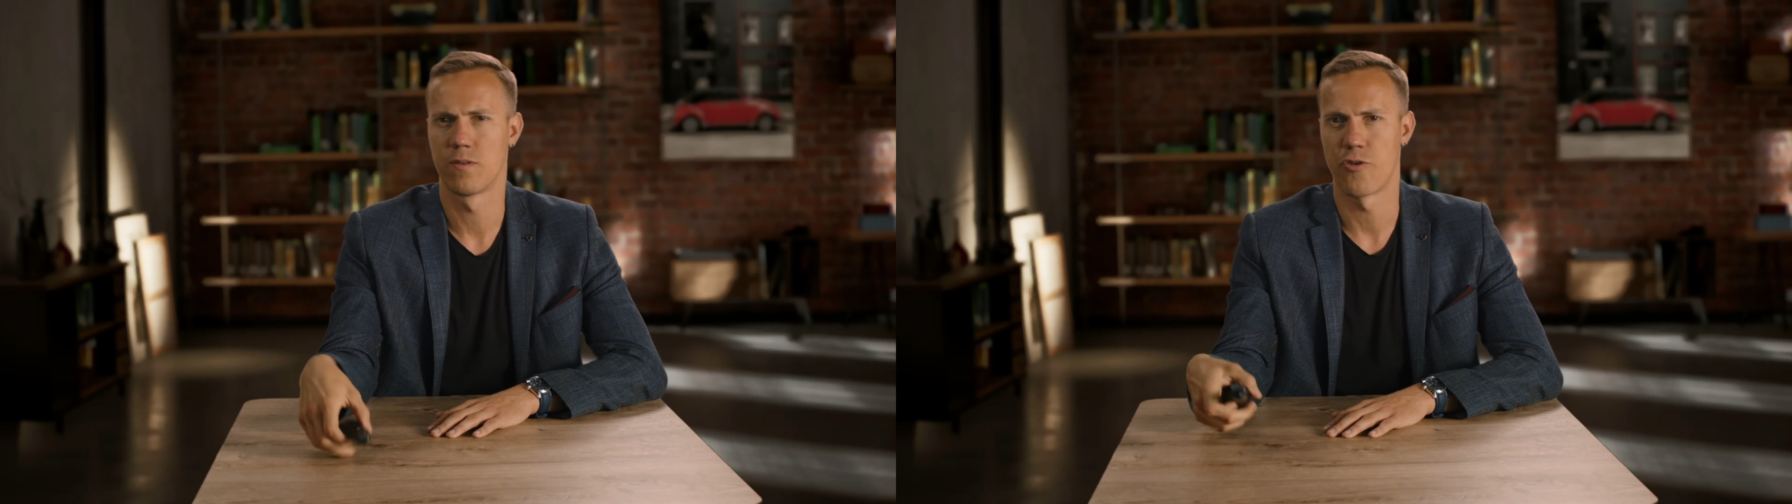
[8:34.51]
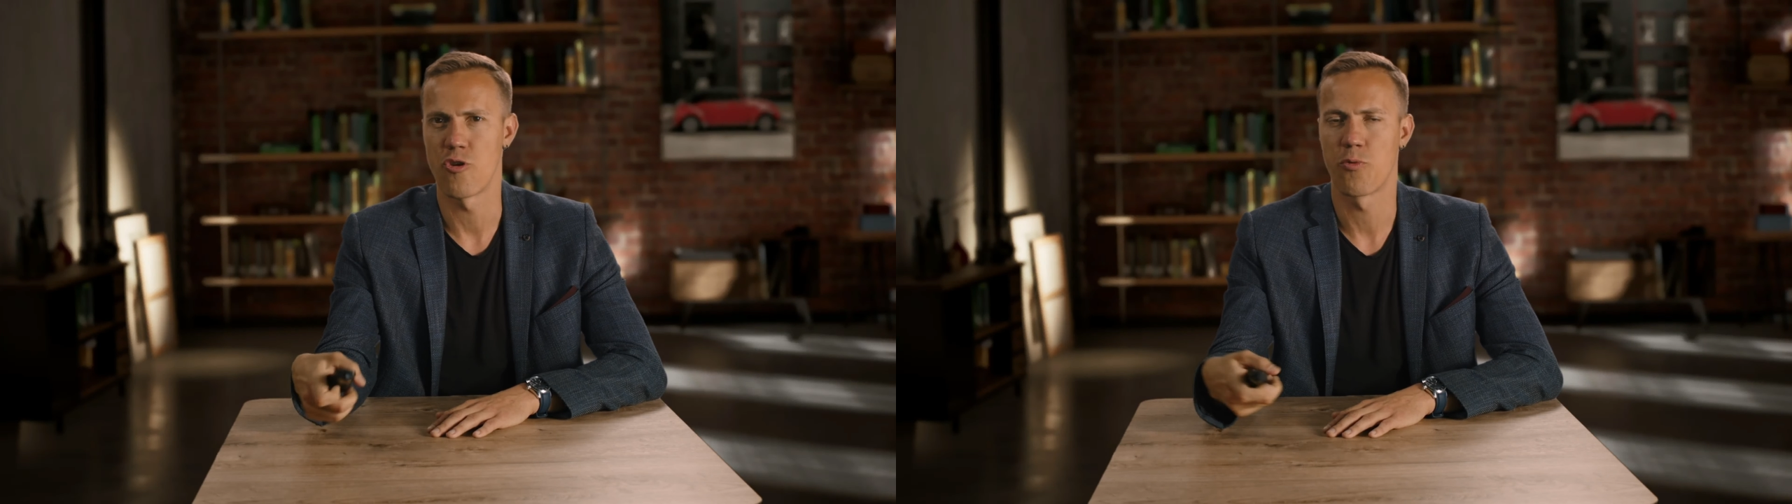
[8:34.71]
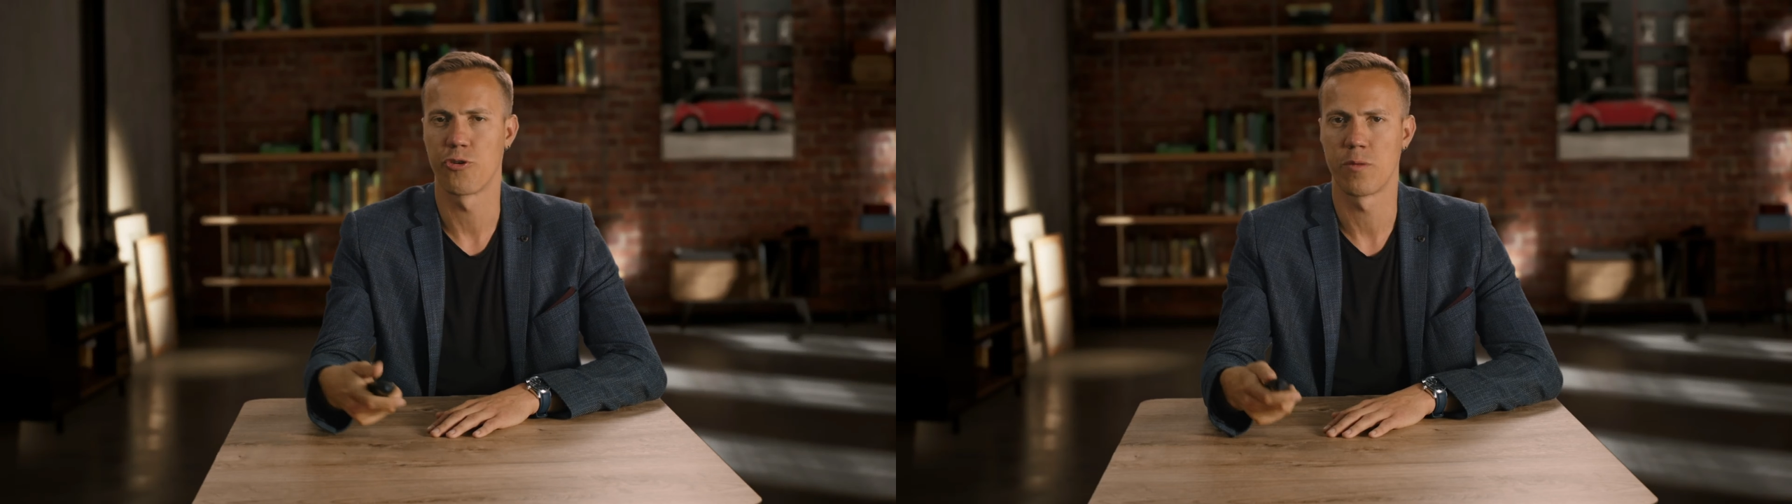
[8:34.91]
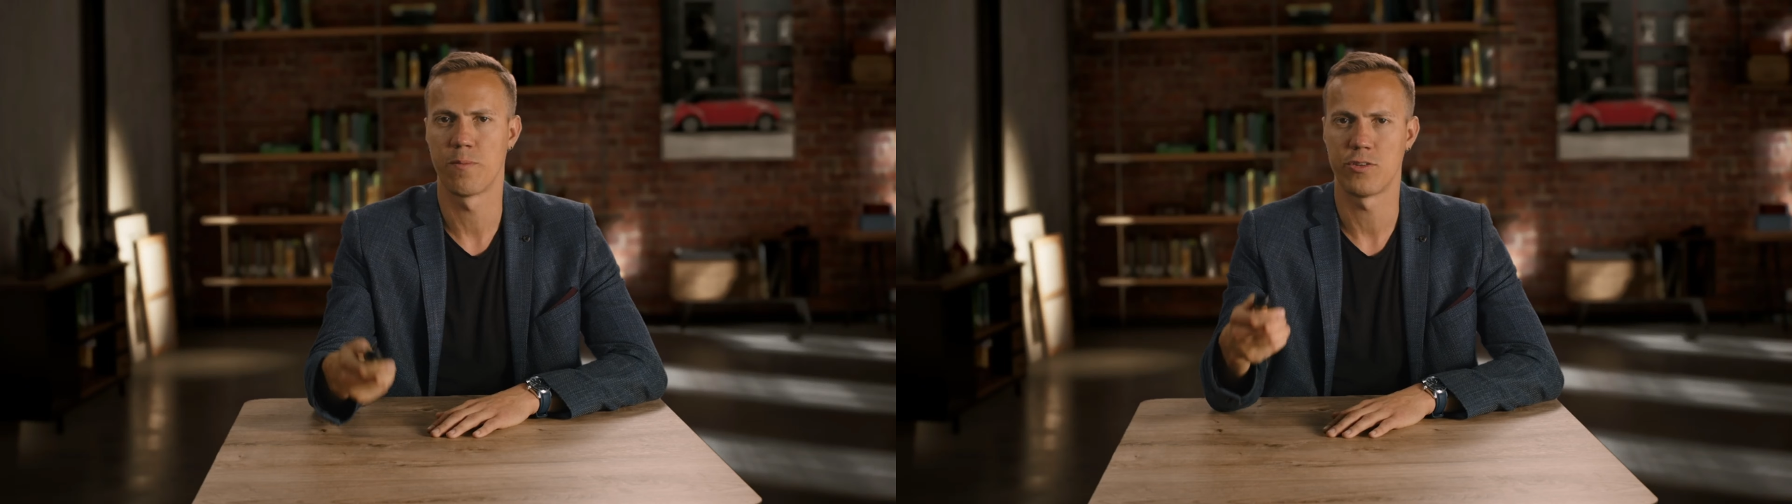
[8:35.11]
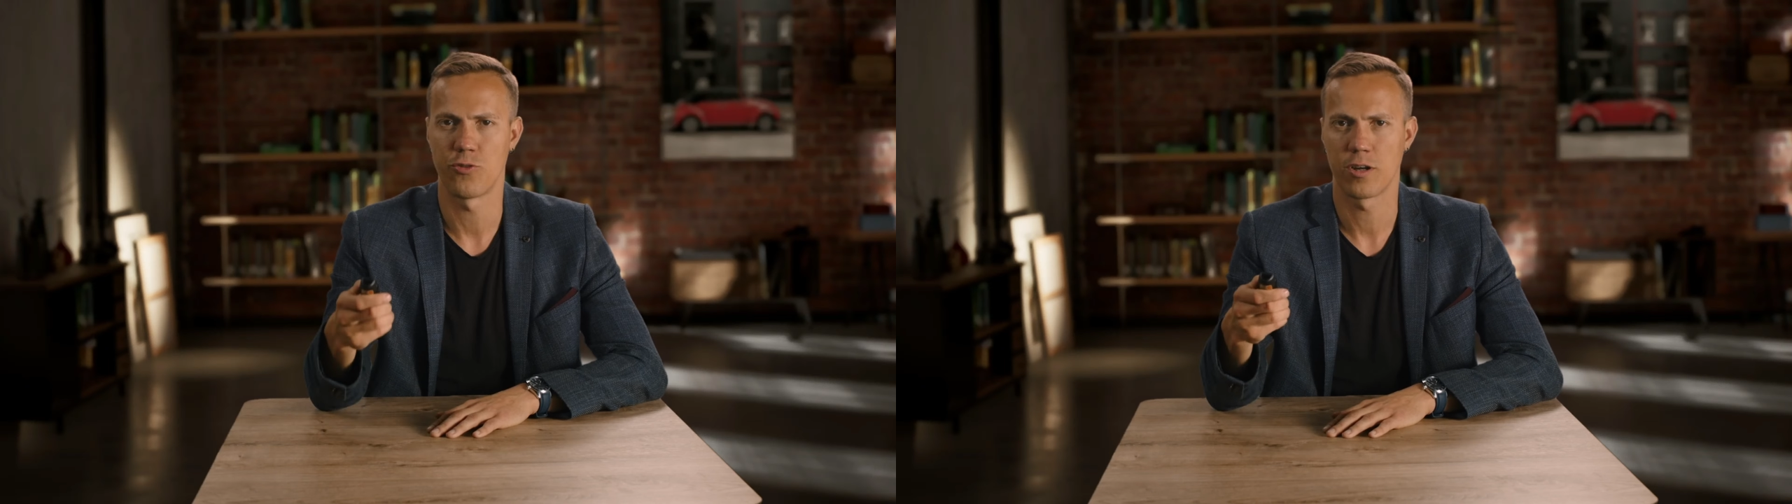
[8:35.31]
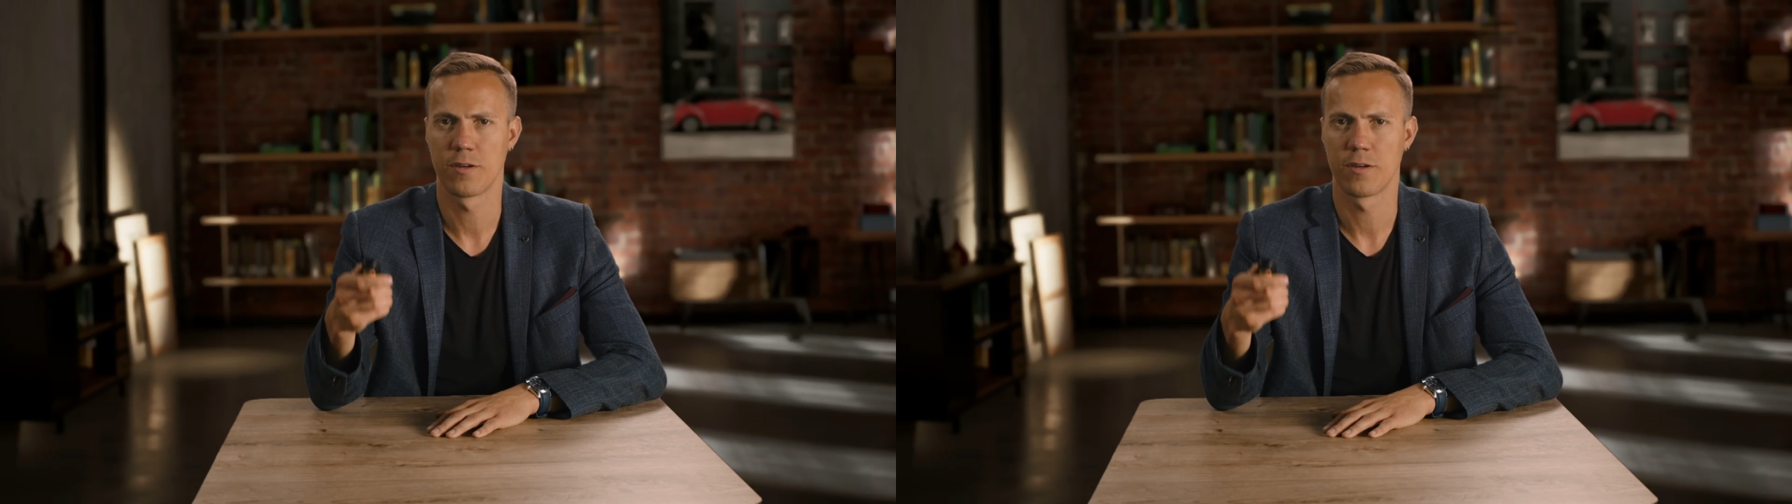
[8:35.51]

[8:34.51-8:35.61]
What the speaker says: very important metric.